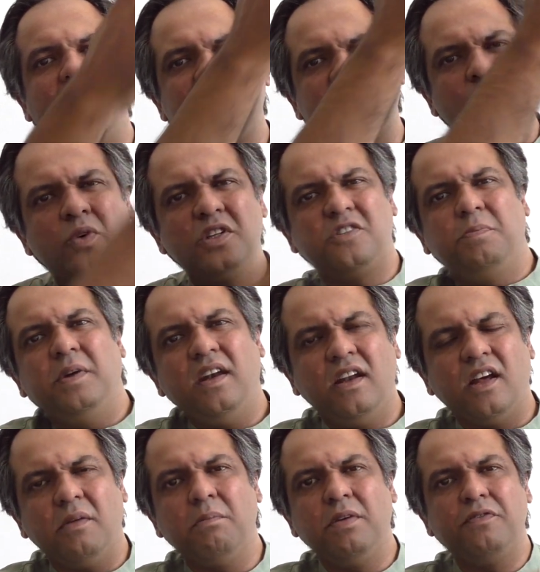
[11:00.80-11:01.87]
as to what's been
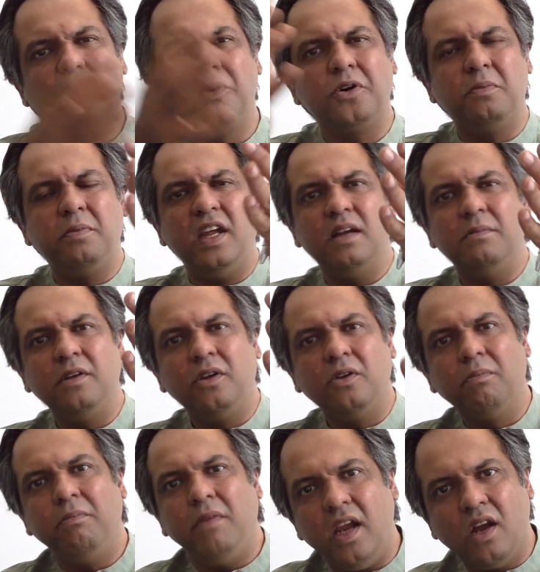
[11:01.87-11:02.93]
done before to be able to
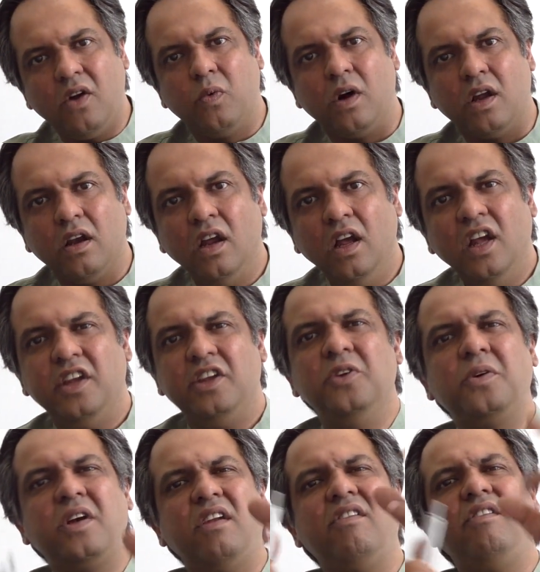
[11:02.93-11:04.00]
make one.
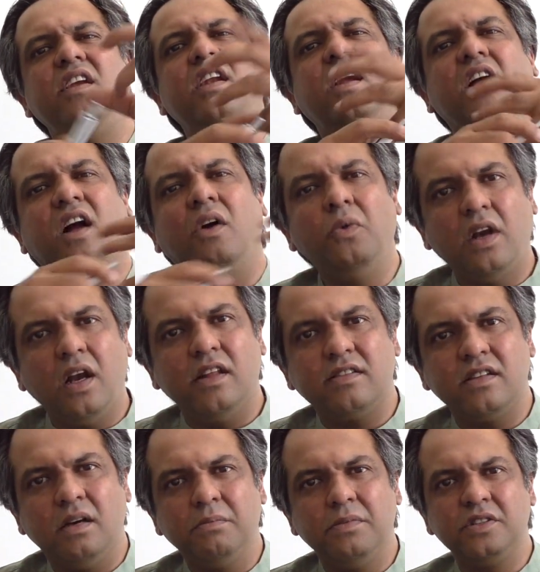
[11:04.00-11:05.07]
You can read countless
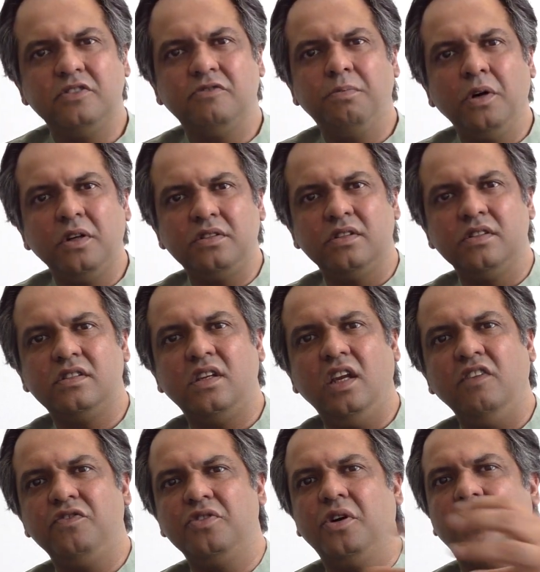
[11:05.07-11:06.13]
numbers of books on
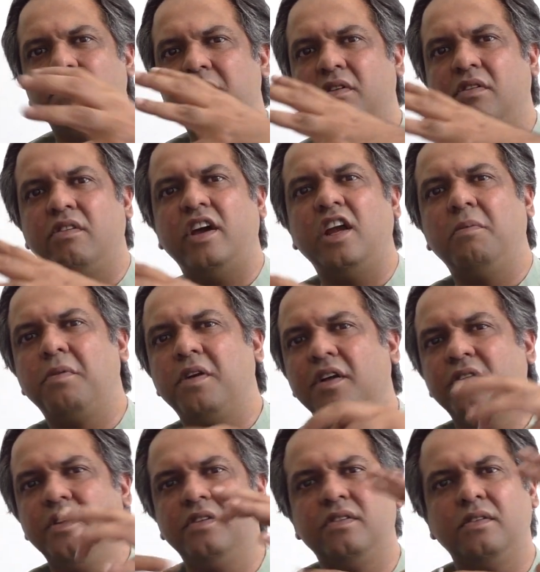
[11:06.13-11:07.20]
Steve Jobs, on Wright
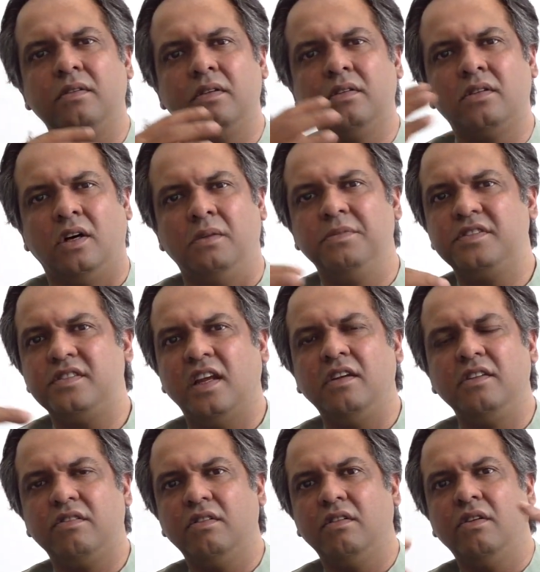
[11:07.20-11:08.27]
brothers, on Thomas
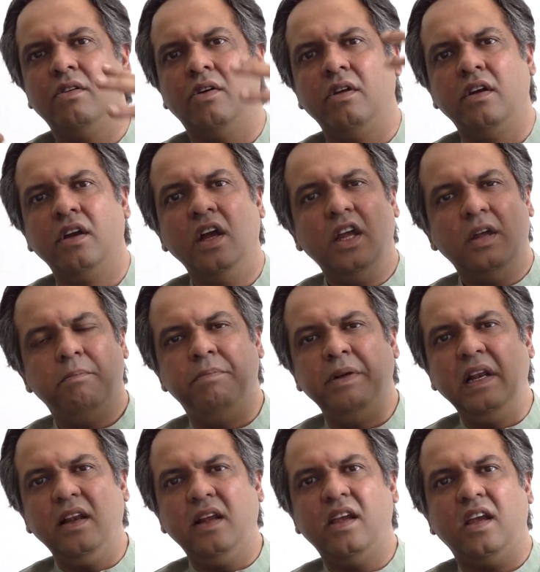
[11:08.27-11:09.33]
Edison, on
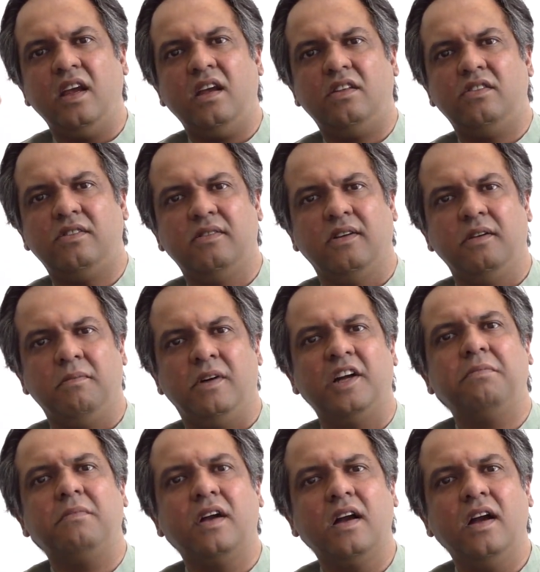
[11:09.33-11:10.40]
Bill Gates, on
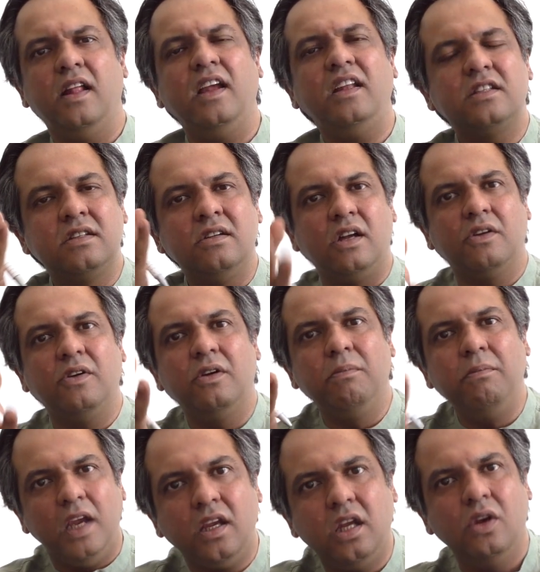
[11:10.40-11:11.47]
Mahatma Gandhi. It's not going to
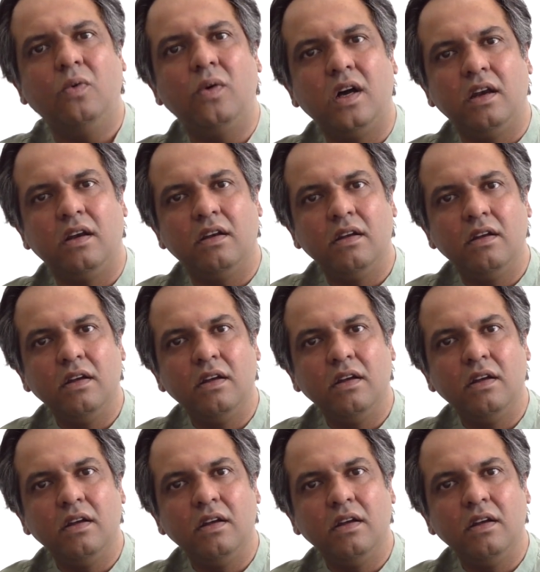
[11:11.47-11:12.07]
make you one.